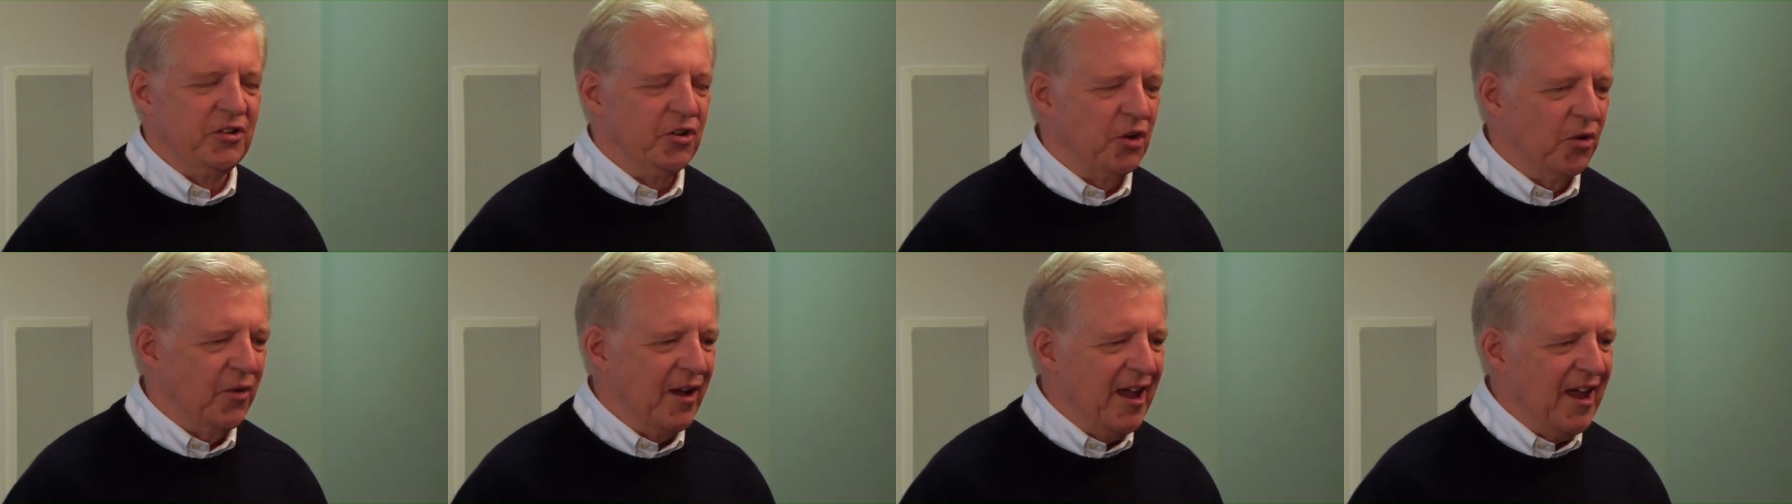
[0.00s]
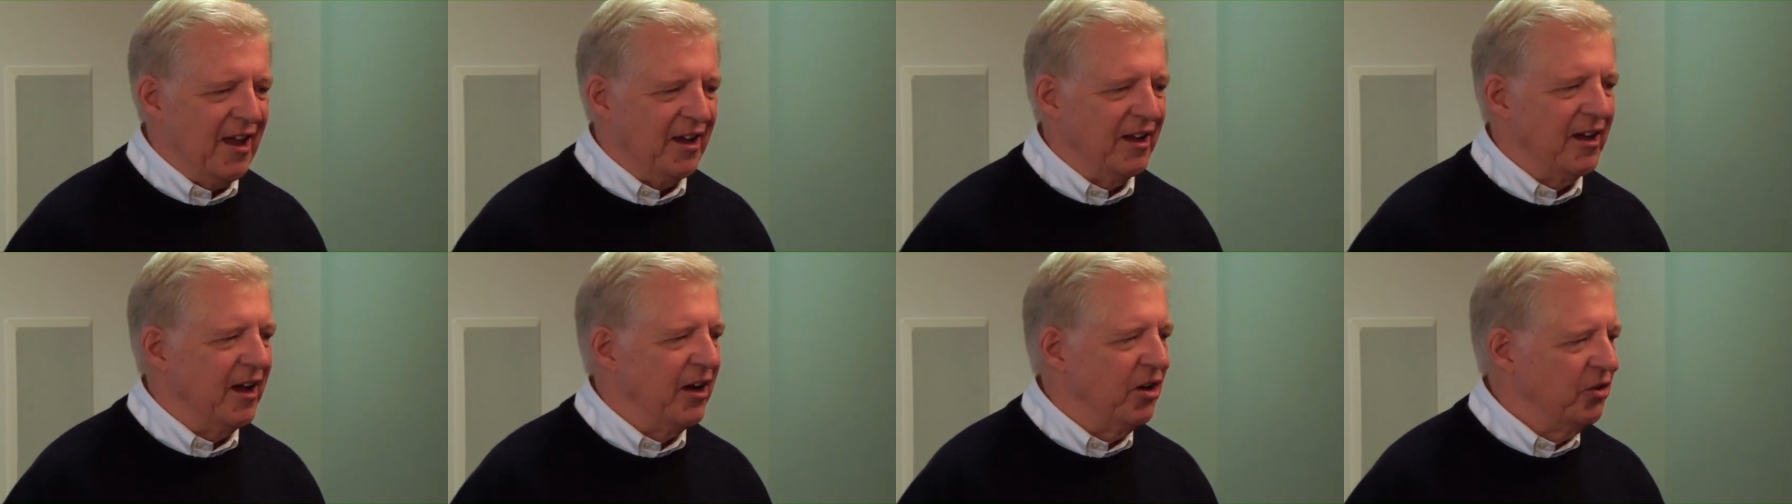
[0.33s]
you know,
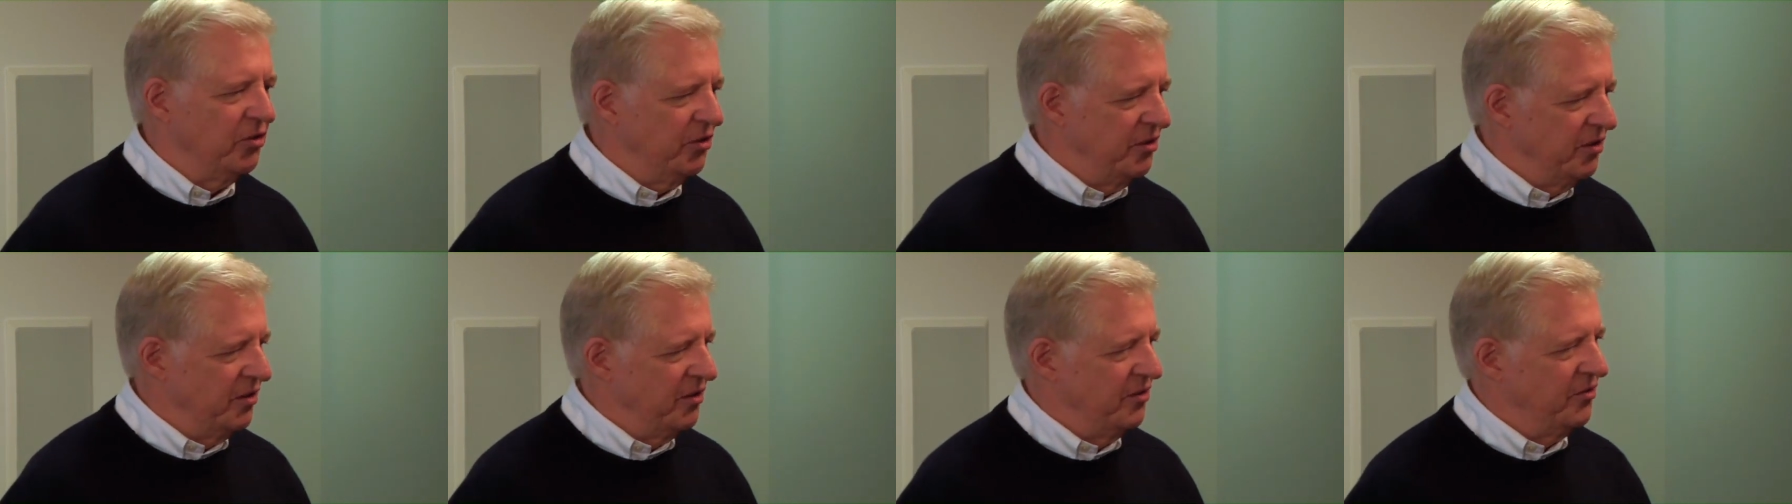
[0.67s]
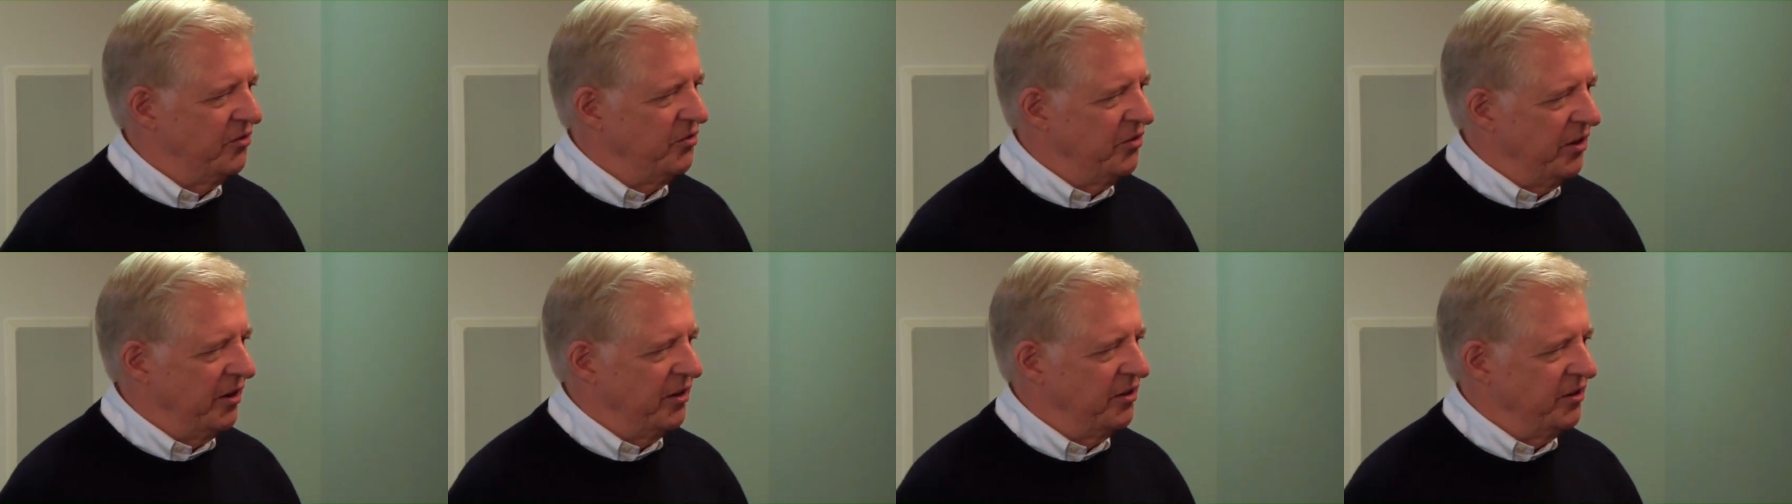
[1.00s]
hang out and,
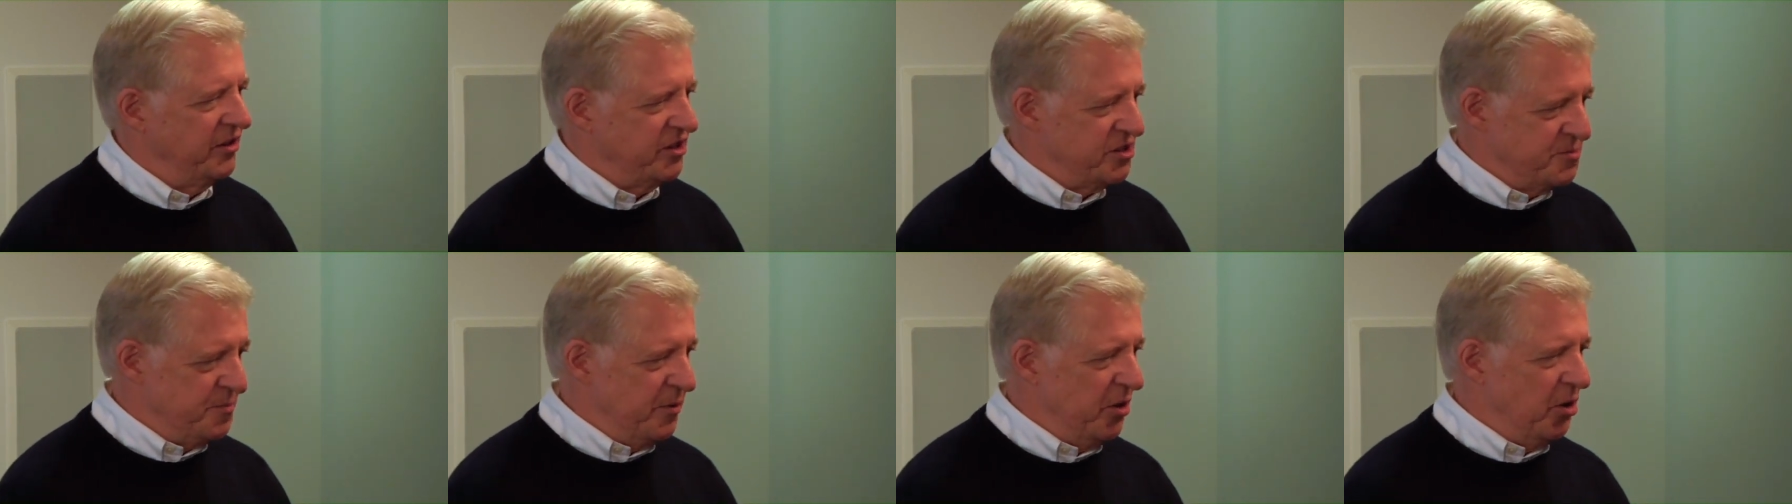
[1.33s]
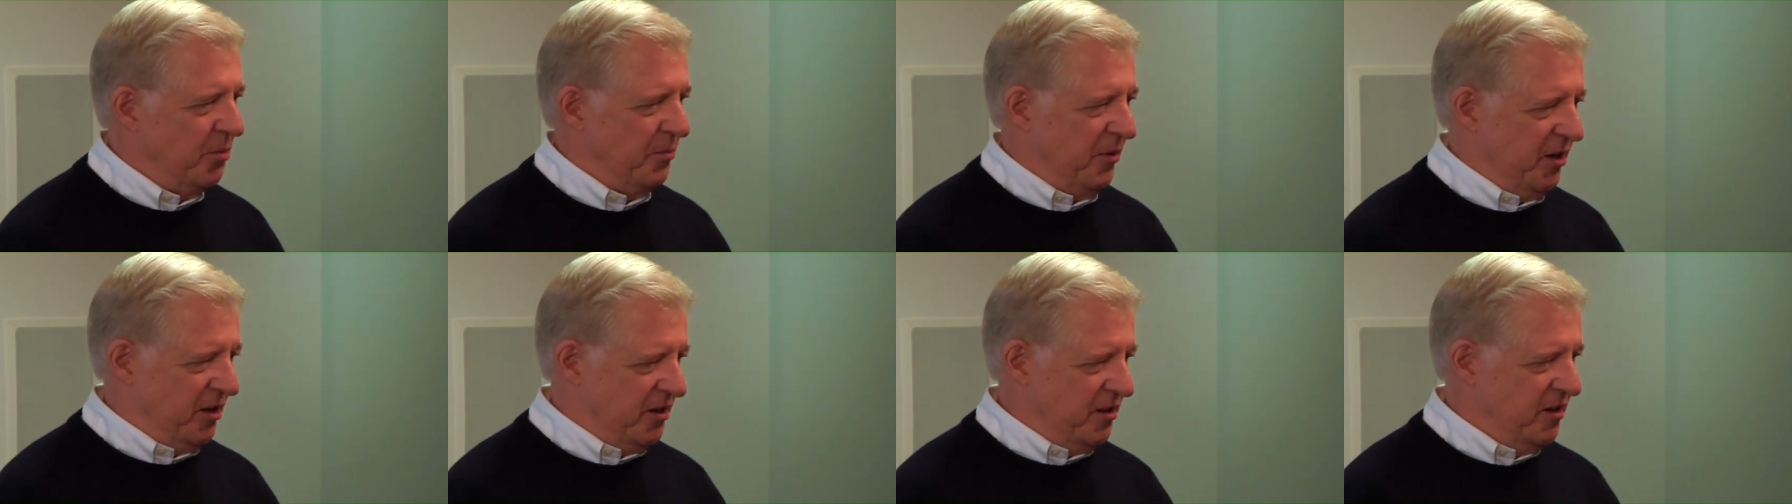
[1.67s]
and
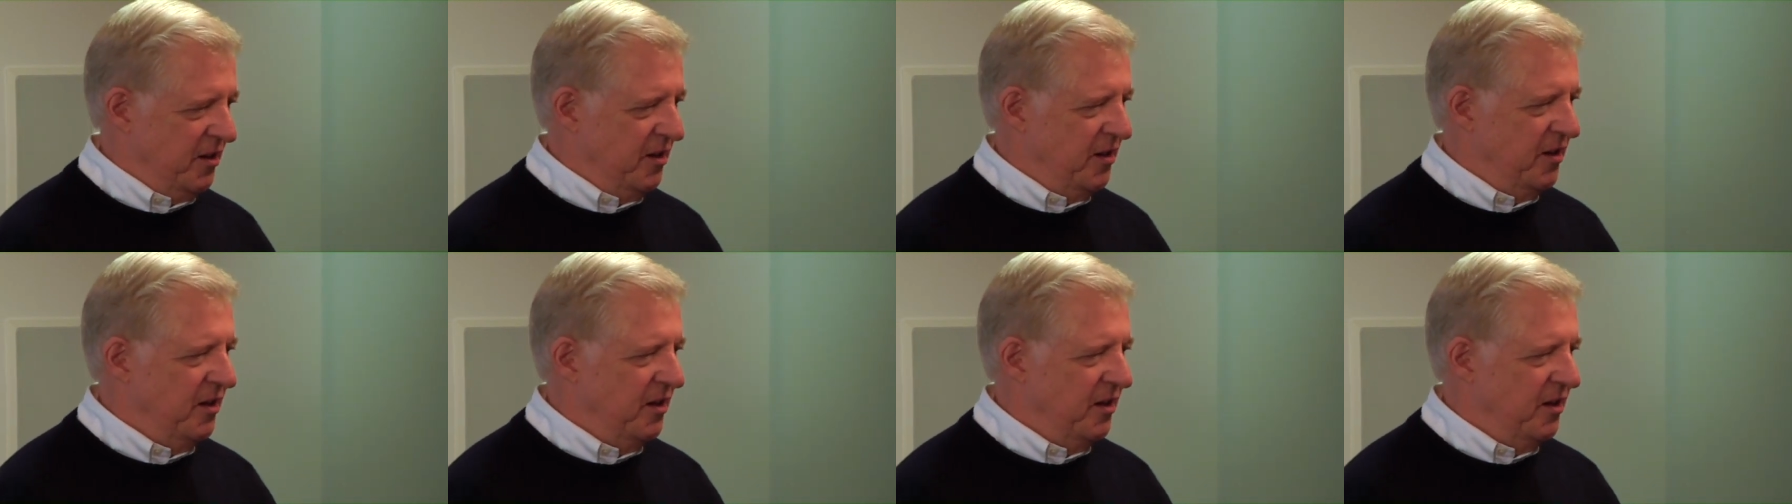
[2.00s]
experiment.